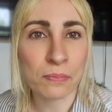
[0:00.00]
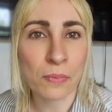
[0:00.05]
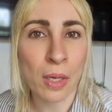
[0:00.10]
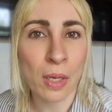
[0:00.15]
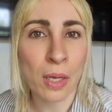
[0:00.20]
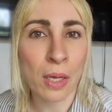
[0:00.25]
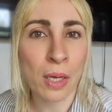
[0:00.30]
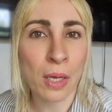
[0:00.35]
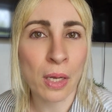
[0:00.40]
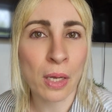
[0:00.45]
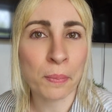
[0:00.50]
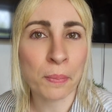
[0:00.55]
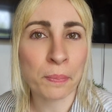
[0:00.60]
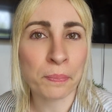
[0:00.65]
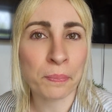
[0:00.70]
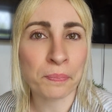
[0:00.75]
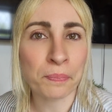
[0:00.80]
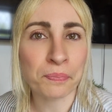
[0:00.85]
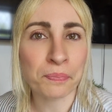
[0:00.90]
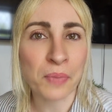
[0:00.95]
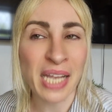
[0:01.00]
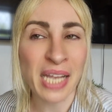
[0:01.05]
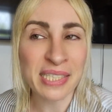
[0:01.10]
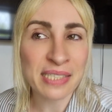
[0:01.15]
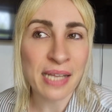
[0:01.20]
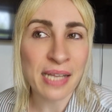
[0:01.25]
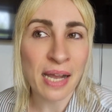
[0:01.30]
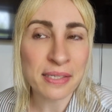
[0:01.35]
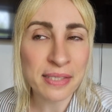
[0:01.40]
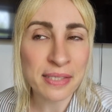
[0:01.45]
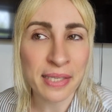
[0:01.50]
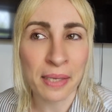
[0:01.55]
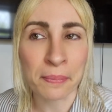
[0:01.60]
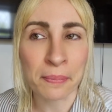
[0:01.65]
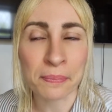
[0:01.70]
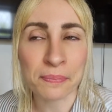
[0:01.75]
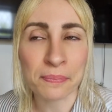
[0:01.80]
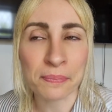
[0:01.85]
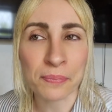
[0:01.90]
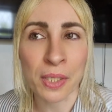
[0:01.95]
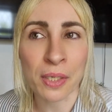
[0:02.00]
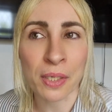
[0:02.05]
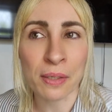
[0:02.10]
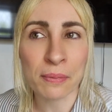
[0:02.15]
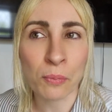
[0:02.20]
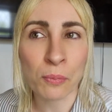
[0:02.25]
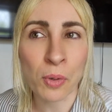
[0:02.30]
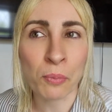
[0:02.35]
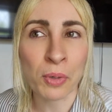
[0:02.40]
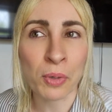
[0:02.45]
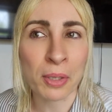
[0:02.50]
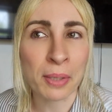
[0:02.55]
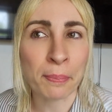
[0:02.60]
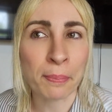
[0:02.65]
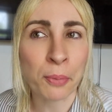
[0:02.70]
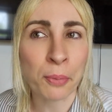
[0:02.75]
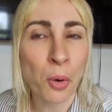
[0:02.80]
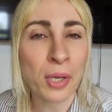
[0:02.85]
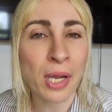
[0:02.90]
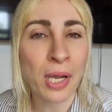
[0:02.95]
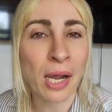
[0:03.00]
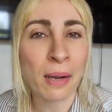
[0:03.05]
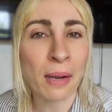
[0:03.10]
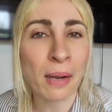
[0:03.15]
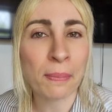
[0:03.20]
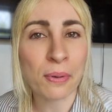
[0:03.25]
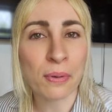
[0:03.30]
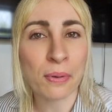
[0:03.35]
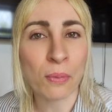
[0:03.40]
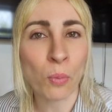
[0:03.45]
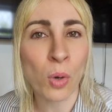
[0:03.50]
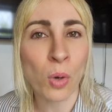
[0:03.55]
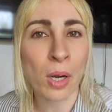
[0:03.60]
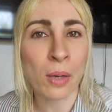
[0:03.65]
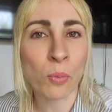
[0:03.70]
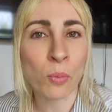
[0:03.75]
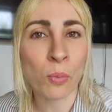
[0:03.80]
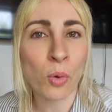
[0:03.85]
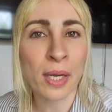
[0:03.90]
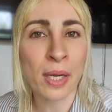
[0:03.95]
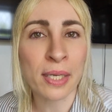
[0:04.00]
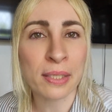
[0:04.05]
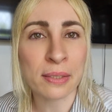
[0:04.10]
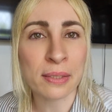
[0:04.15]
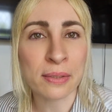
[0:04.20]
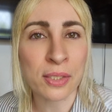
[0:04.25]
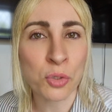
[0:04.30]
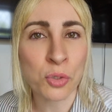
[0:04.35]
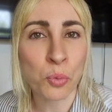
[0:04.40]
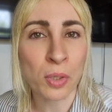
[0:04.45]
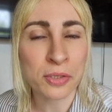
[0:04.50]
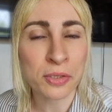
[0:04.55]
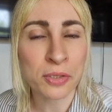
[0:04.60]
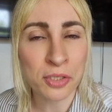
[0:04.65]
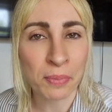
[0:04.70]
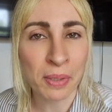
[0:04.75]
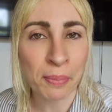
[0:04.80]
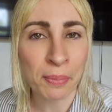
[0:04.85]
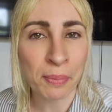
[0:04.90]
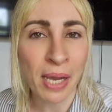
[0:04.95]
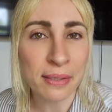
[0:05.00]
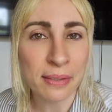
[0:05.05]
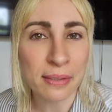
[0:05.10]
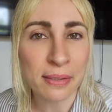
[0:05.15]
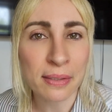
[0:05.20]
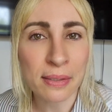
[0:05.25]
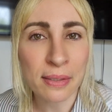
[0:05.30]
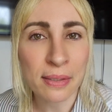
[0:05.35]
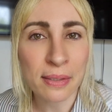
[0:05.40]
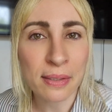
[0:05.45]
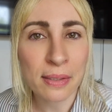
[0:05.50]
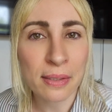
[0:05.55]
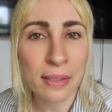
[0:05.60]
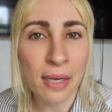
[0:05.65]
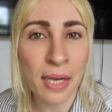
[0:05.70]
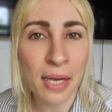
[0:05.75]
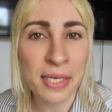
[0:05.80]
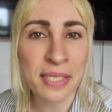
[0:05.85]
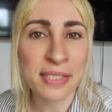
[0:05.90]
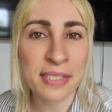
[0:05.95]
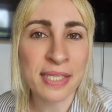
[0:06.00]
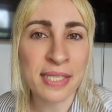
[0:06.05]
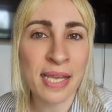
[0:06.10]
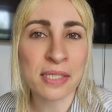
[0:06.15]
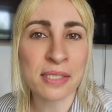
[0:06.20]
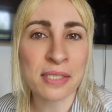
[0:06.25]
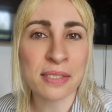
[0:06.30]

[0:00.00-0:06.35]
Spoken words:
I did ask him, when we broke up, why do you wanted me back? And he said,